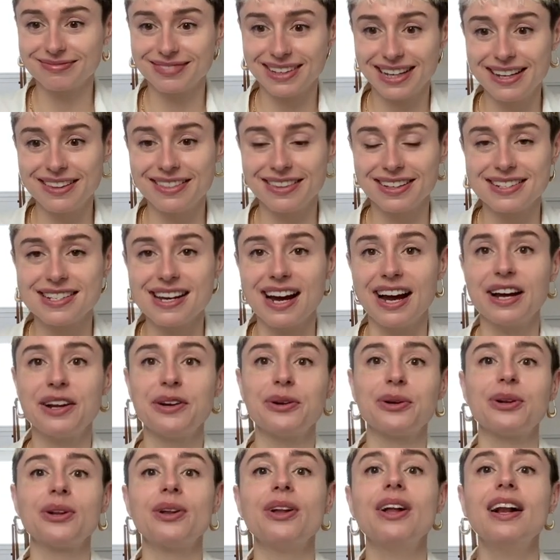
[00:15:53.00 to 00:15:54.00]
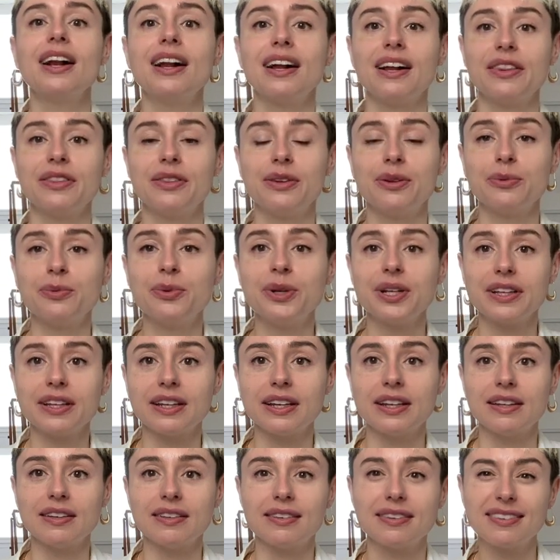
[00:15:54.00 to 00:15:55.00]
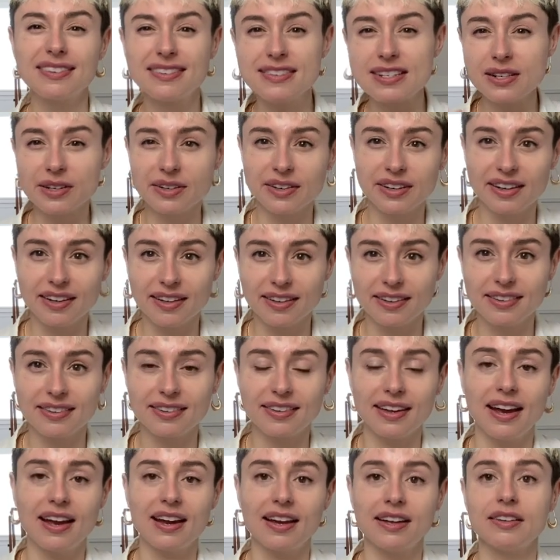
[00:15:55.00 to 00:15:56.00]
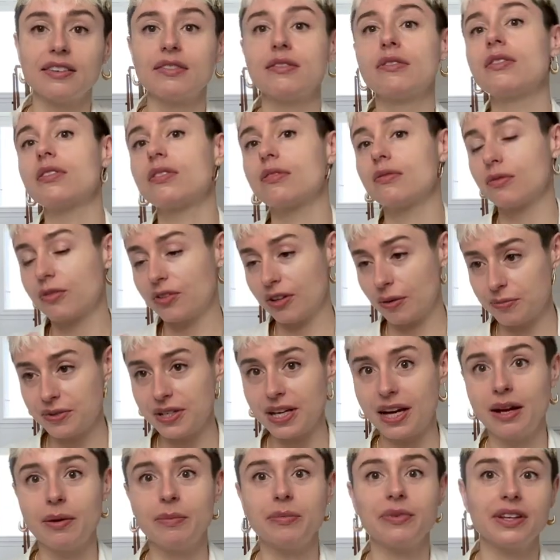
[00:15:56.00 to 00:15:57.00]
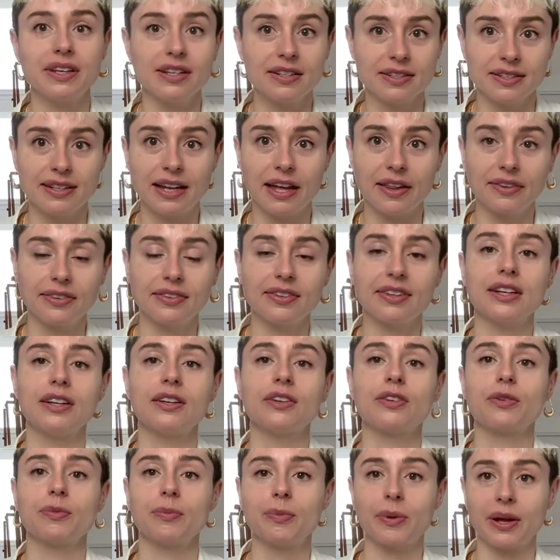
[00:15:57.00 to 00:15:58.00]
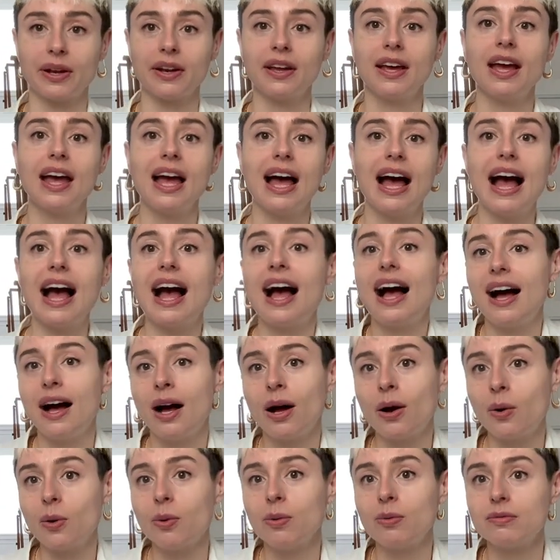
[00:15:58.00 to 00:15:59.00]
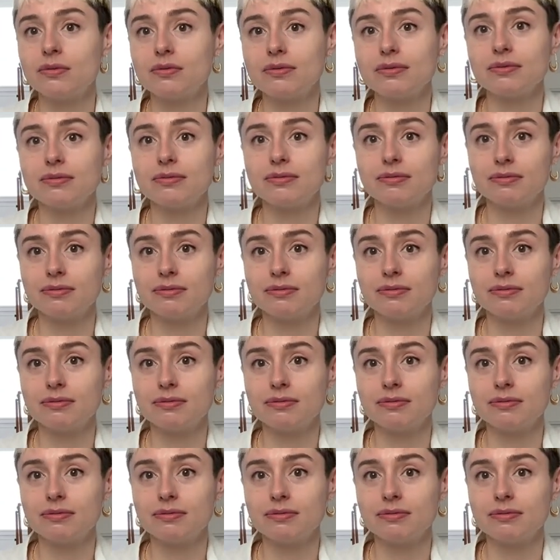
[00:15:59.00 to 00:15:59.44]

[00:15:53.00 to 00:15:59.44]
in the title, really stillness and sometimes in death scenes, but how